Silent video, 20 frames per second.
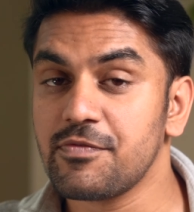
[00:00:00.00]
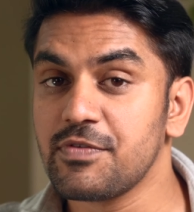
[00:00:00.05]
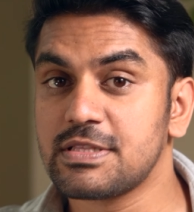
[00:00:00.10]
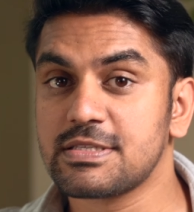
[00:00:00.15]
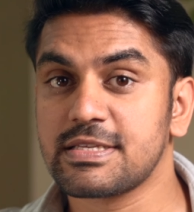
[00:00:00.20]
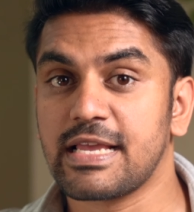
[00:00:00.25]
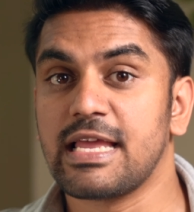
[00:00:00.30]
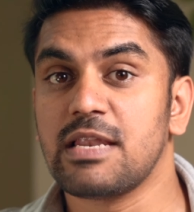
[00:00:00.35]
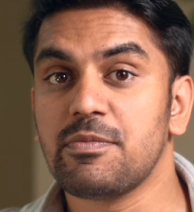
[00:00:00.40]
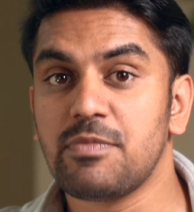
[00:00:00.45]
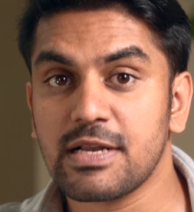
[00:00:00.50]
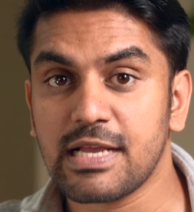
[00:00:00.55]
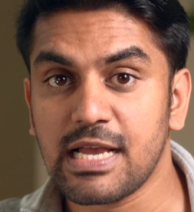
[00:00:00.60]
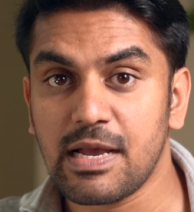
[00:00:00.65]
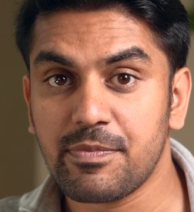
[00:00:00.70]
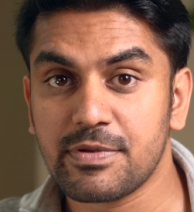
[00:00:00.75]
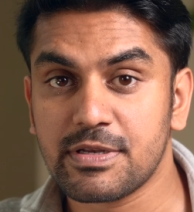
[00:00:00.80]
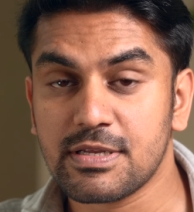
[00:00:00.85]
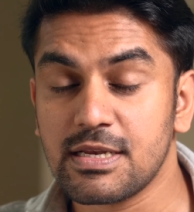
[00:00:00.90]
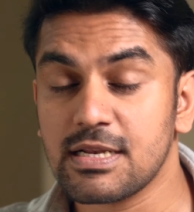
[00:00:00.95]
with Scalable
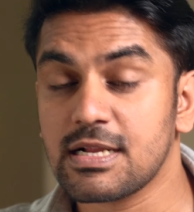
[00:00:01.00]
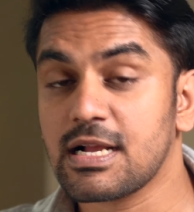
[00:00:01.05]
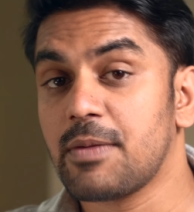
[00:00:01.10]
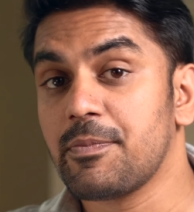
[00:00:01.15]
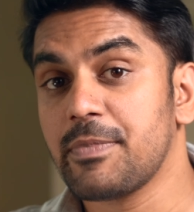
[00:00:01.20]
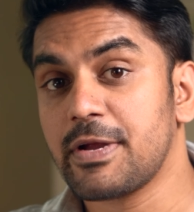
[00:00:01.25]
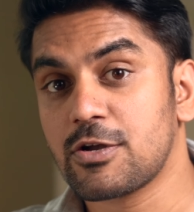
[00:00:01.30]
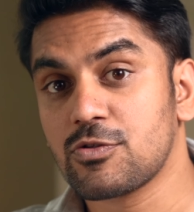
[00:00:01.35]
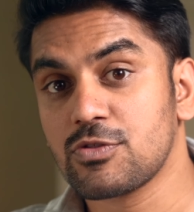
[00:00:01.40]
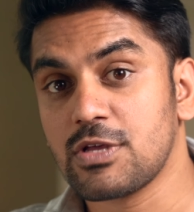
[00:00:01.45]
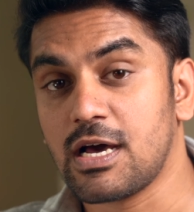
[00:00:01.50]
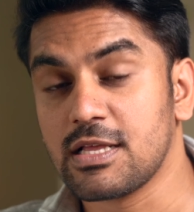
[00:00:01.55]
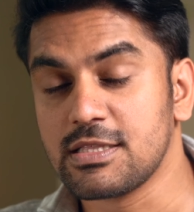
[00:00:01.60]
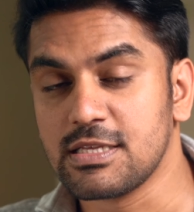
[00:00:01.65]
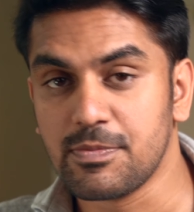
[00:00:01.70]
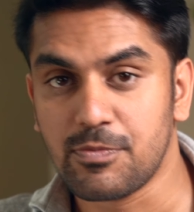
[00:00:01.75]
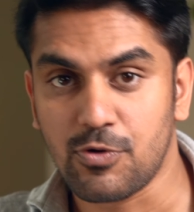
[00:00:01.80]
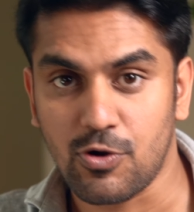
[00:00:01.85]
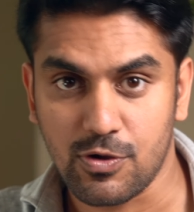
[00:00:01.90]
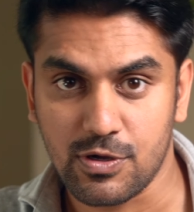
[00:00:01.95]
Capital compared to the
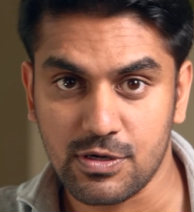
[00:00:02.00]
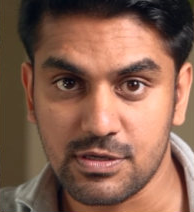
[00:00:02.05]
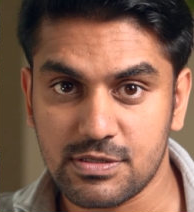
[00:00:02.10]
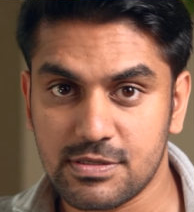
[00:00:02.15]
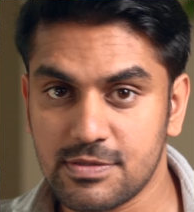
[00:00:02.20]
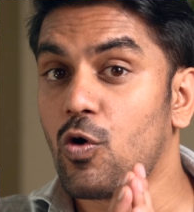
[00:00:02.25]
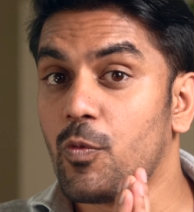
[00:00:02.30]
other brokers.